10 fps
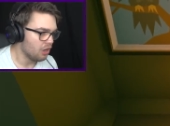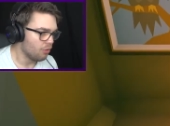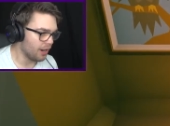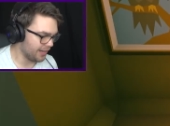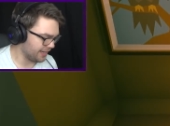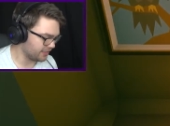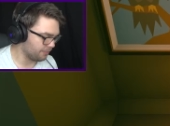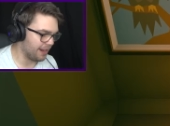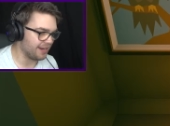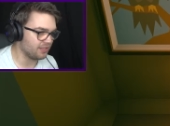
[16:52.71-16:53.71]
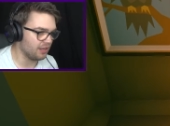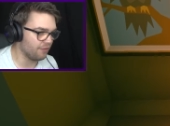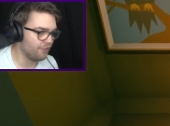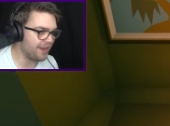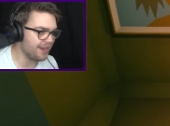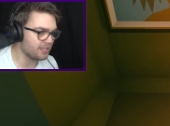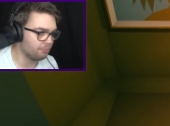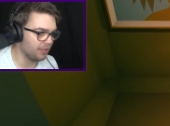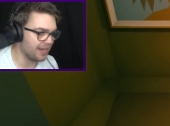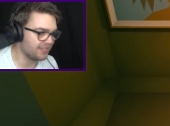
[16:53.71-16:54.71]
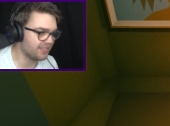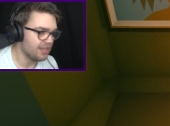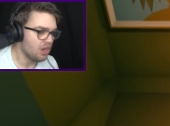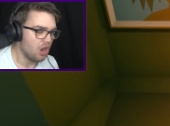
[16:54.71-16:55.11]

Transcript: where it needs to be. So V to place.